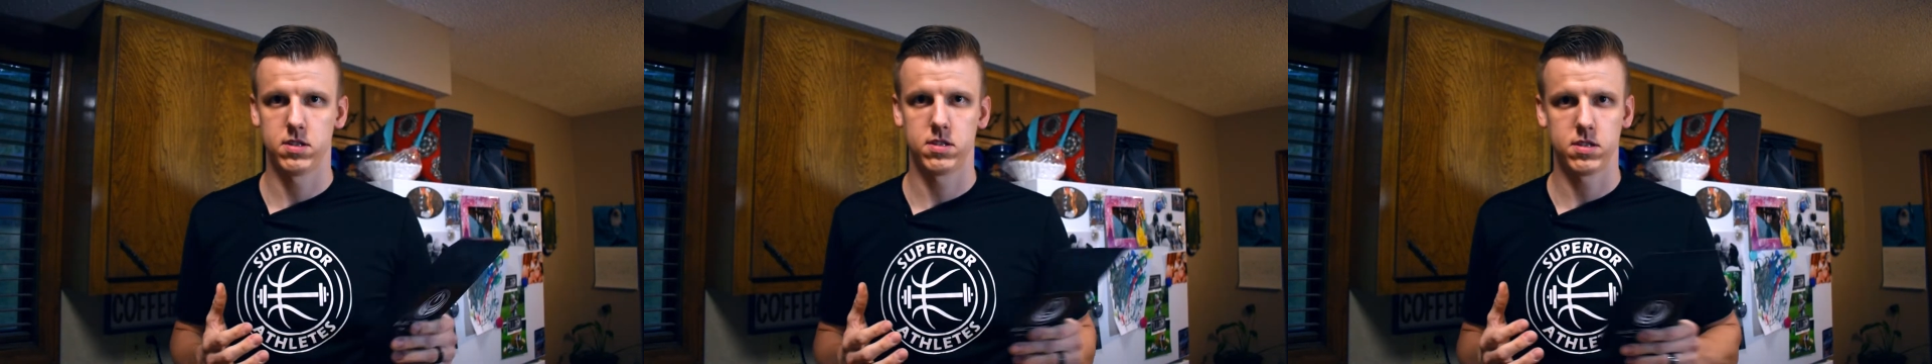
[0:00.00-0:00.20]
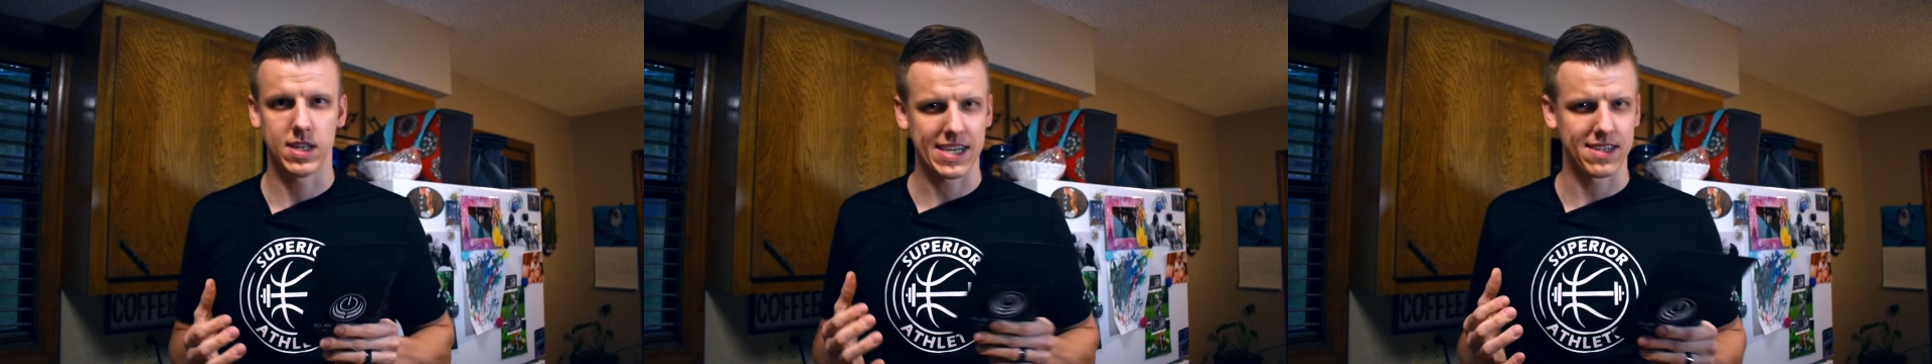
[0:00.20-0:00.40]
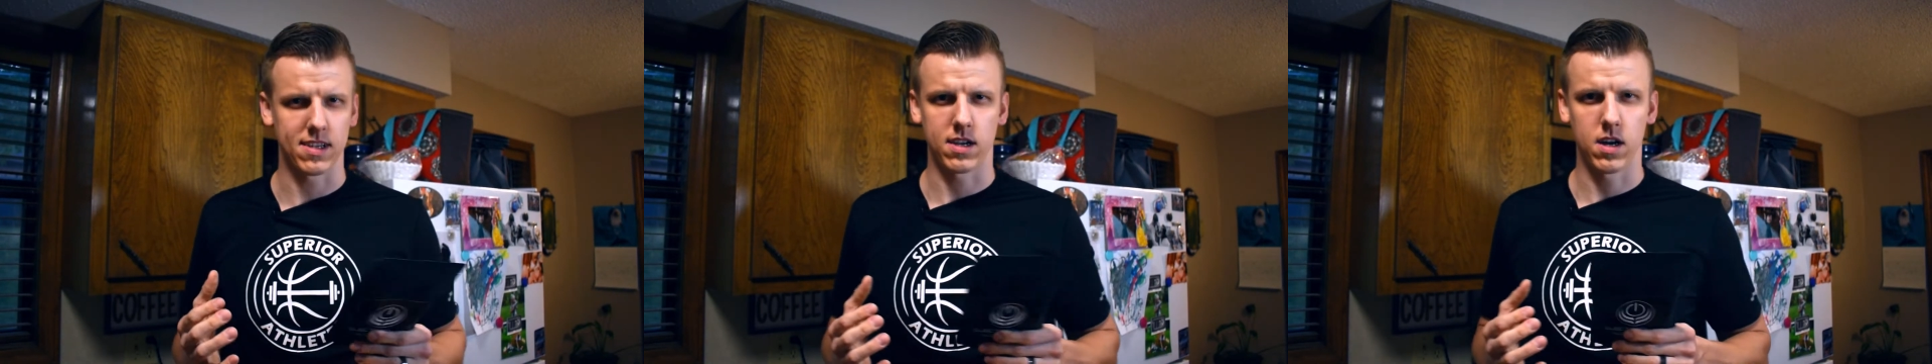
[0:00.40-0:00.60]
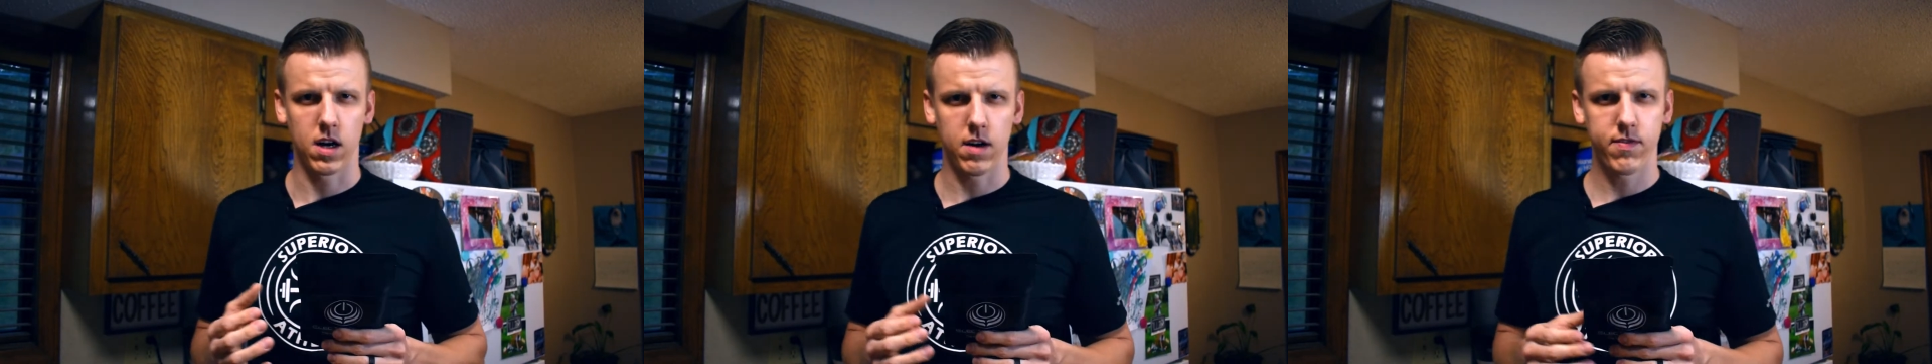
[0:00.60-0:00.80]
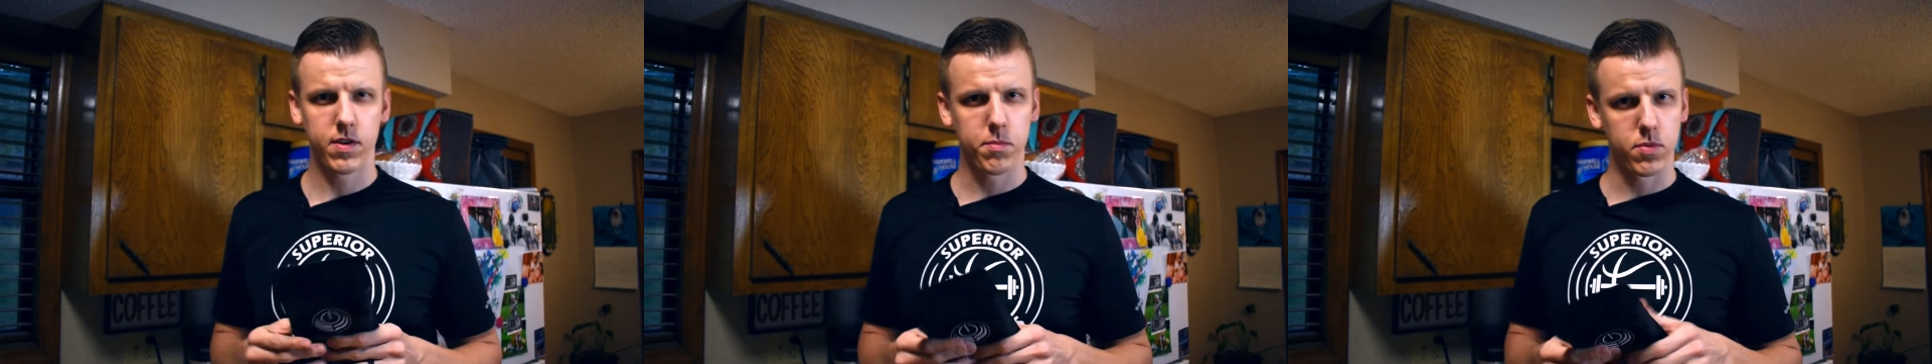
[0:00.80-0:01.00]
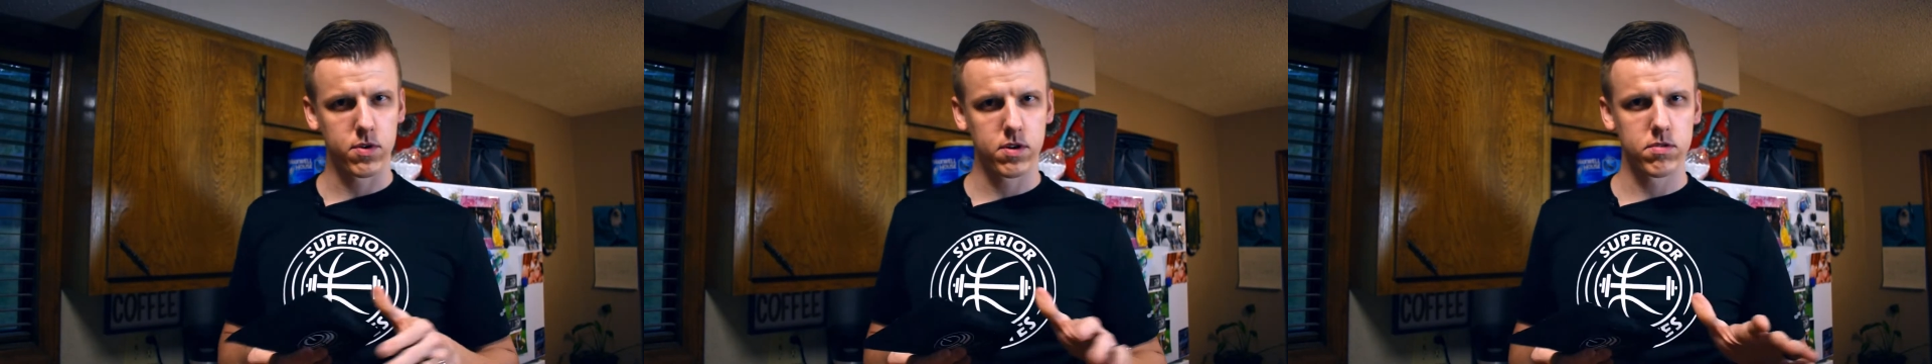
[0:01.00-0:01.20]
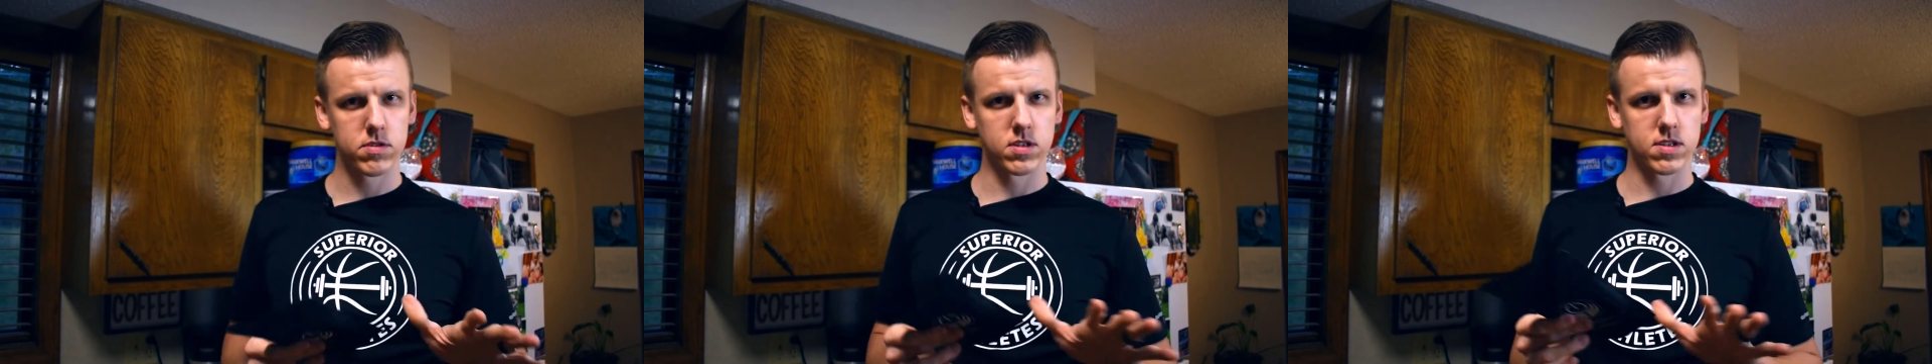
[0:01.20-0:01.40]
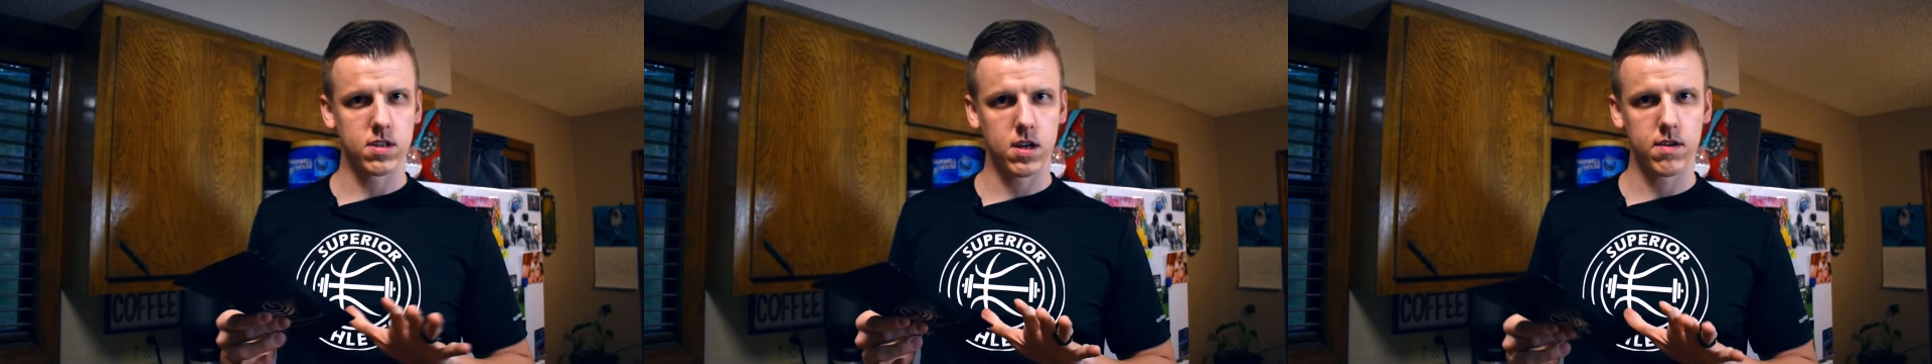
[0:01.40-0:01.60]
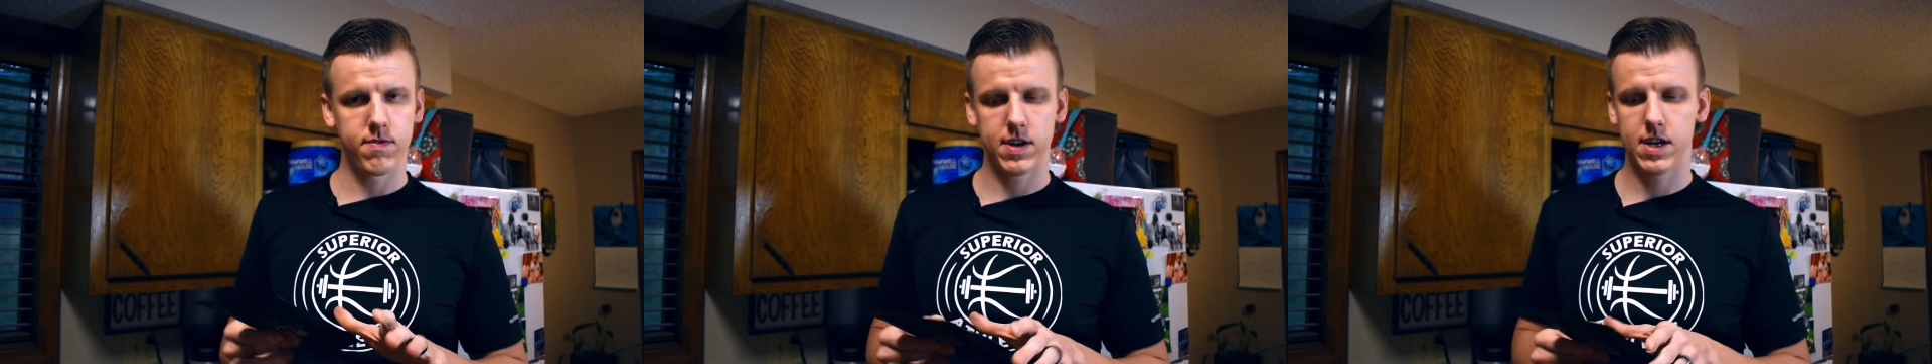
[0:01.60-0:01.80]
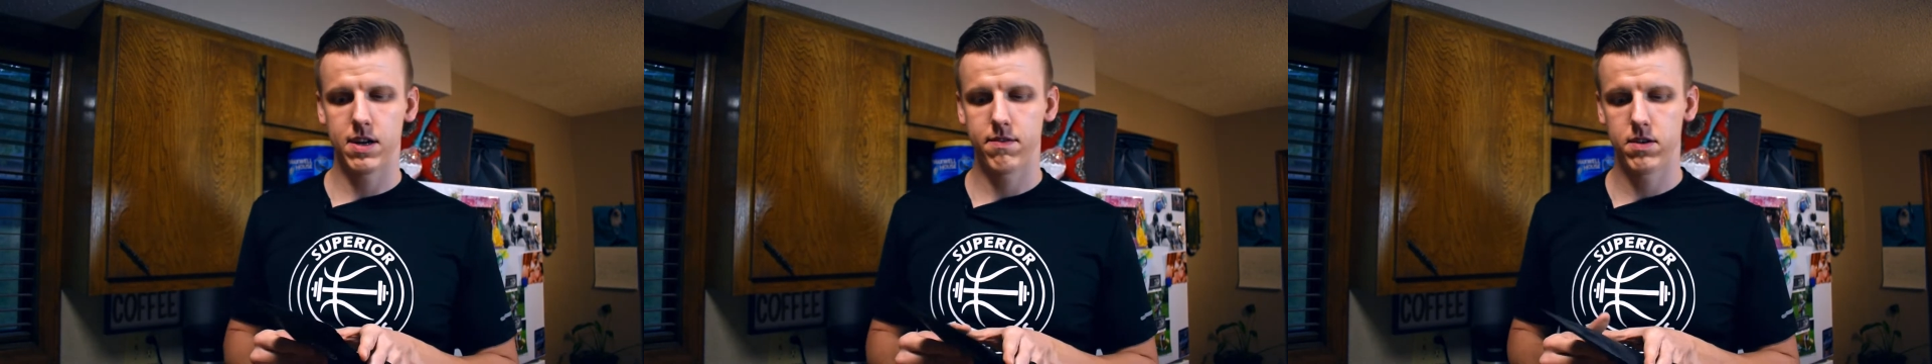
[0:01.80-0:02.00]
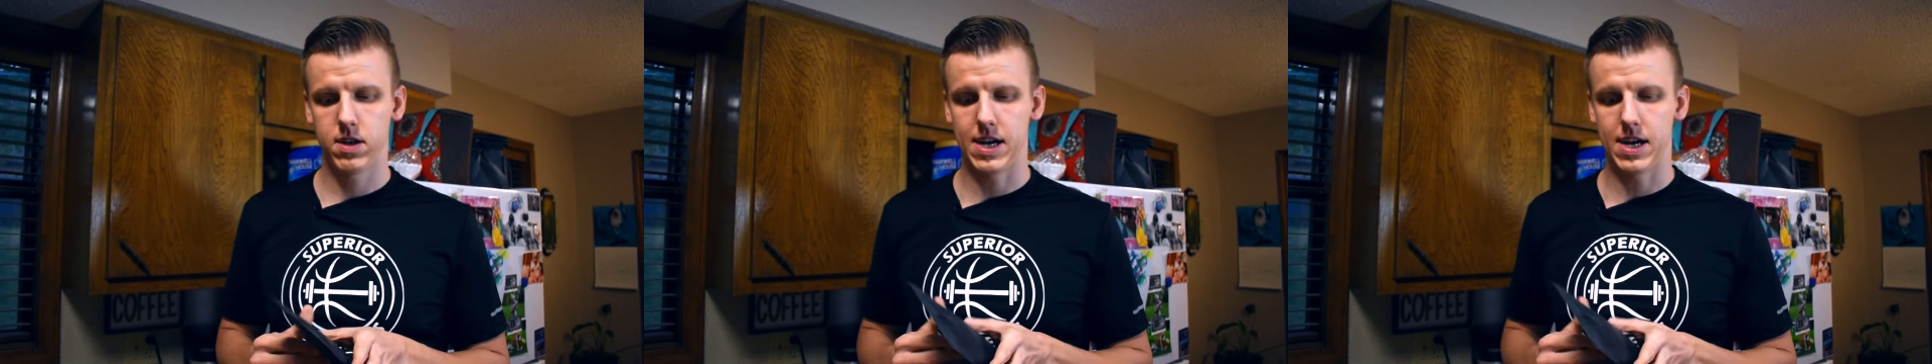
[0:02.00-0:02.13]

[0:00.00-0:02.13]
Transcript: like the coffee brew and stuff out of it.